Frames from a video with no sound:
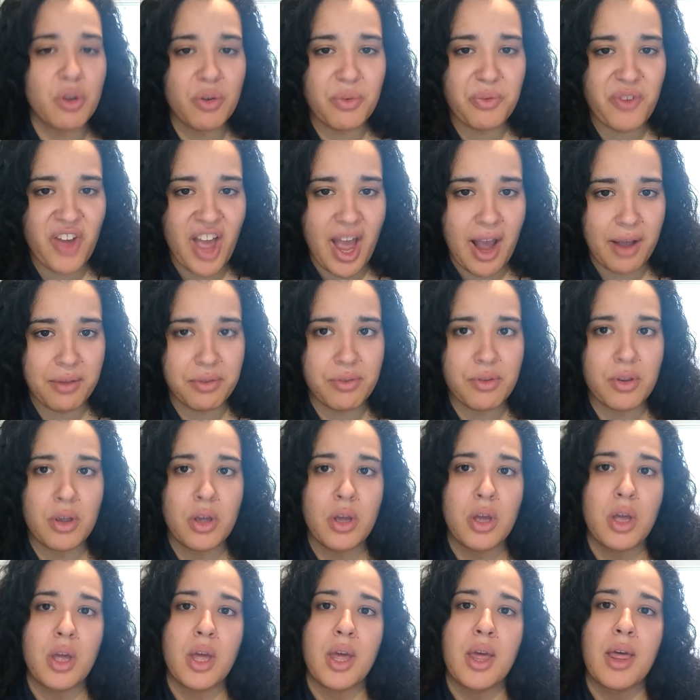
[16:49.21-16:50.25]
fast,
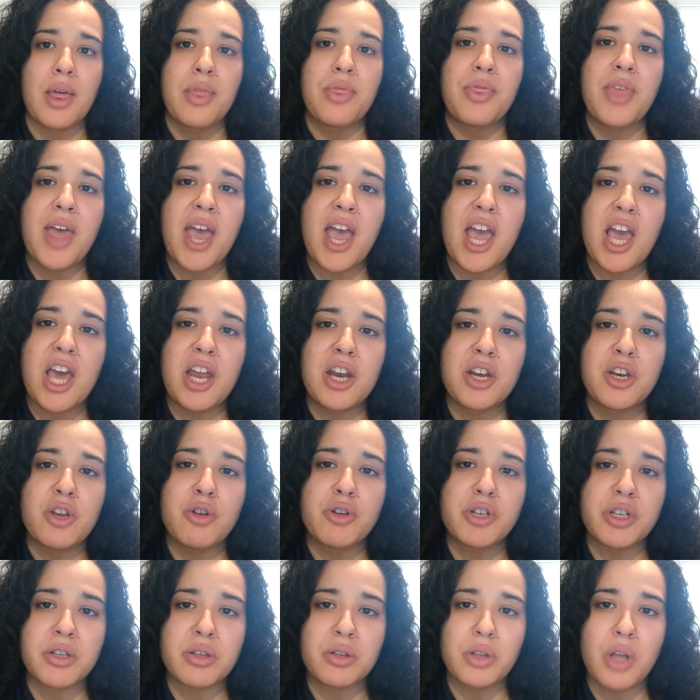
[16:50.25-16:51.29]
then you
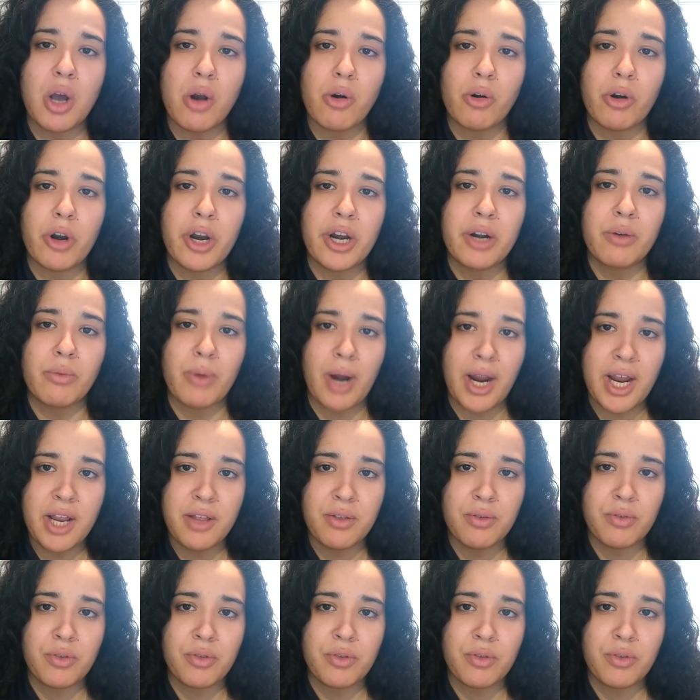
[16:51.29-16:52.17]
just lower it, right?